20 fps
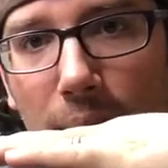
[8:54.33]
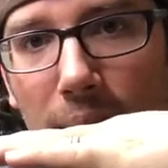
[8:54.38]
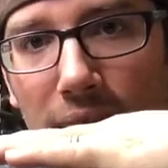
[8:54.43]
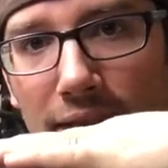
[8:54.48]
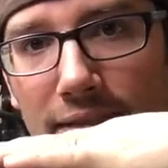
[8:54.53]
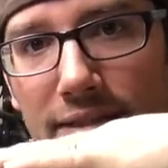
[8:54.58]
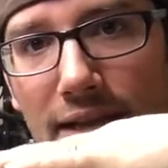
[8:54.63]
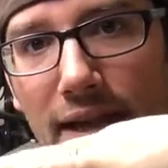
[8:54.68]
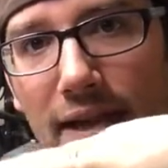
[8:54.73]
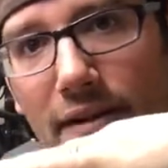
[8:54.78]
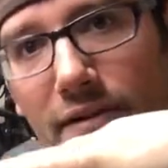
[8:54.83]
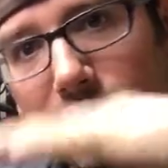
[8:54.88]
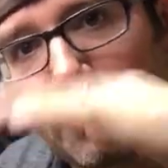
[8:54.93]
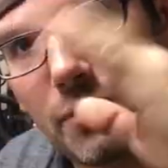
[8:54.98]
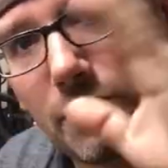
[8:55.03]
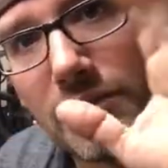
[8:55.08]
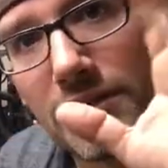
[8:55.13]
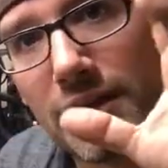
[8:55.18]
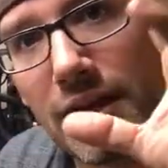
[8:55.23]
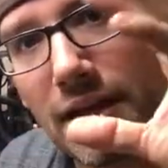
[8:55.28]
his head is
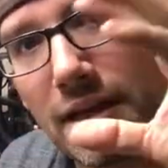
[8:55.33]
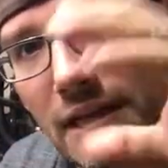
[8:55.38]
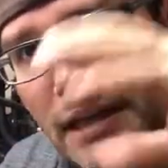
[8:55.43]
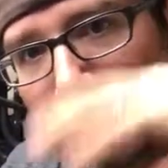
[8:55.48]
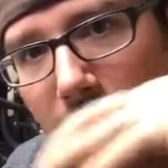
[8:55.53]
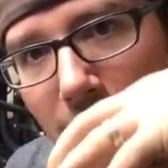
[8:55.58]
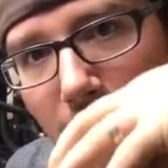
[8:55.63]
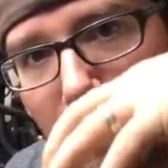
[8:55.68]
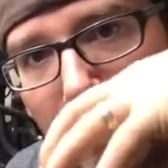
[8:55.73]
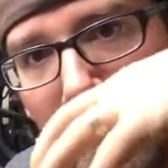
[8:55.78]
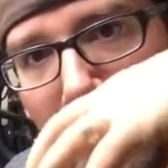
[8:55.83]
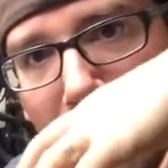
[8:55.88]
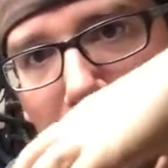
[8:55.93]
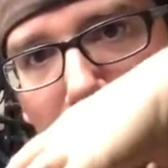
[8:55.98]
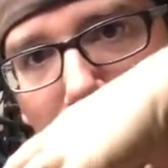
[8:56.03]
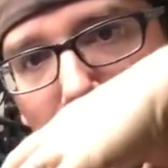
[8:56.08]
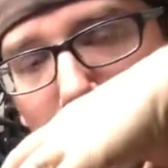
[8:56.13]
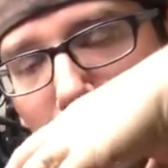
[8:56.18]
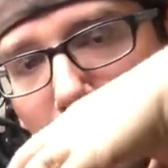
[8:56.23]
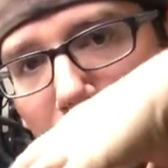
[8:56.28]
always kind of leaning back
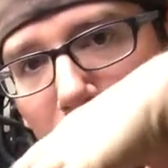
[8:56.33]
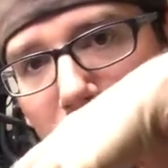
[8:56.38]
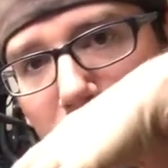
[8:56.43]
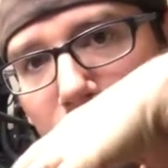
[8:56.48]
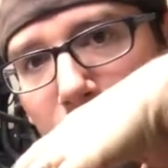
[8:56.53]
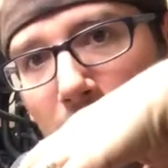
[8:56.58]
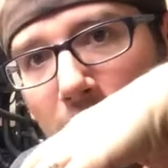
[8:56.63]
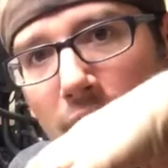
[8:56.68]
a little bit.